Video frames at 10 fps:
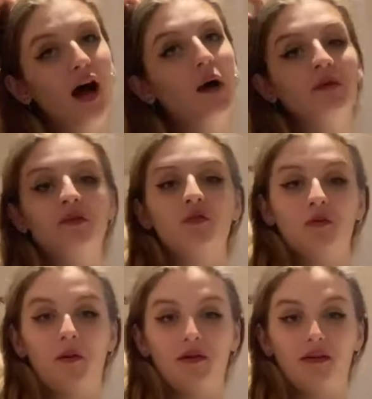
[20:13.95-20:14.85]
I'm going to talk
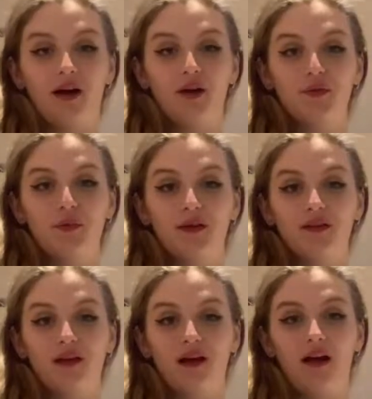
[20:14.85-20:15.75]
about mental health because
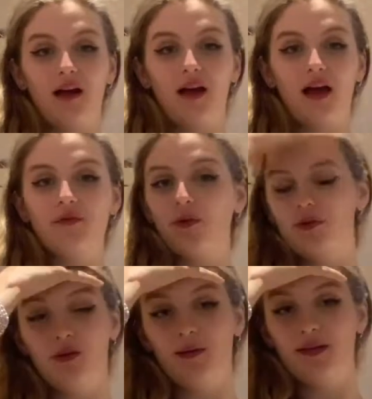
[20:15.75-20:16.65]

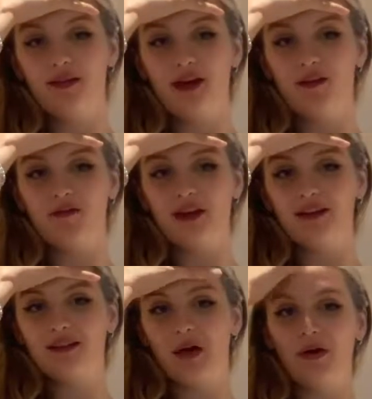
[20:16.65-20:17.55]
everyone's got mental health
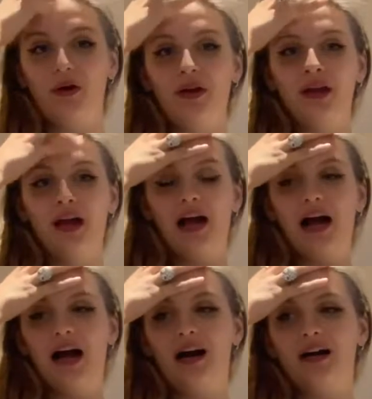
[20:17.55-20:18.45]
things going on.
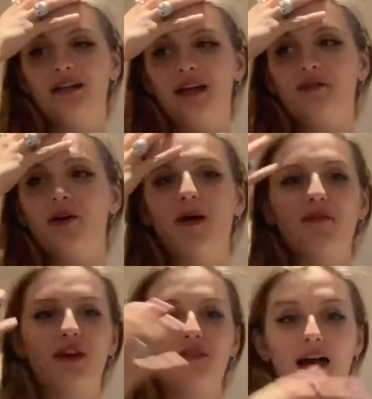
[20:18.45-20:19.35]
And if I'm
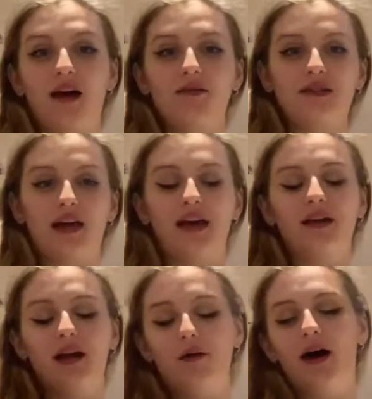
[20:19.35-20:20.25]
having a down
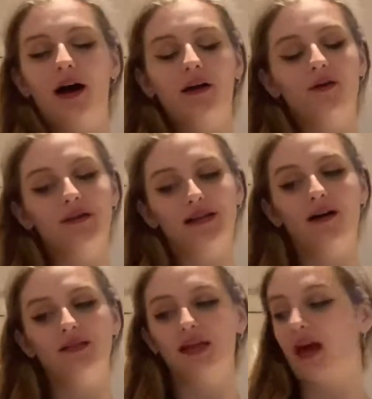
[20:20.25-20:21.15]
day, what I call a
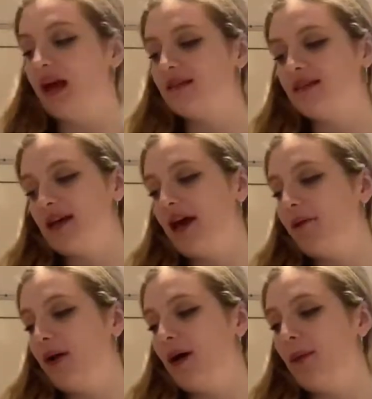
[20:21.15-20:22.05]
down day is a day
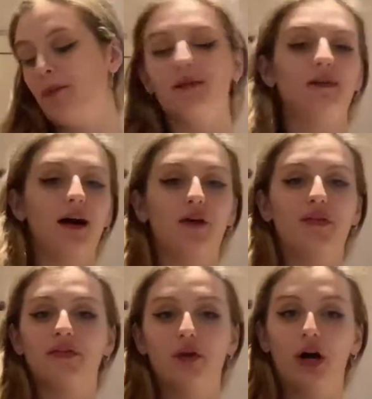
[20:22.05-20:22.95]
where my mental health
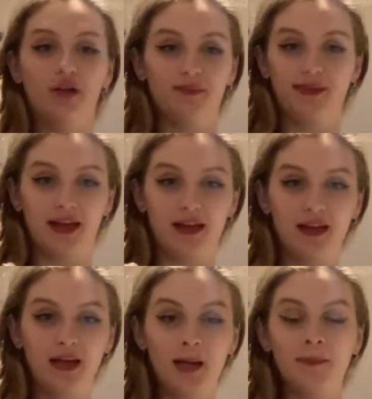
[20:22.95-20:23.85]
is not 100%.
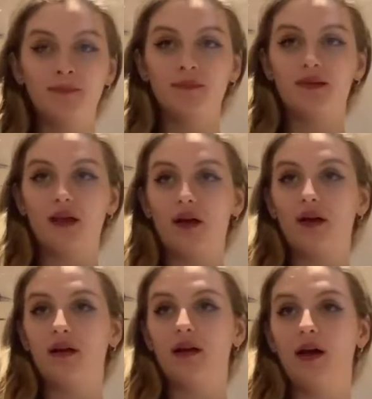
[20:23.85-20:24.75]
So,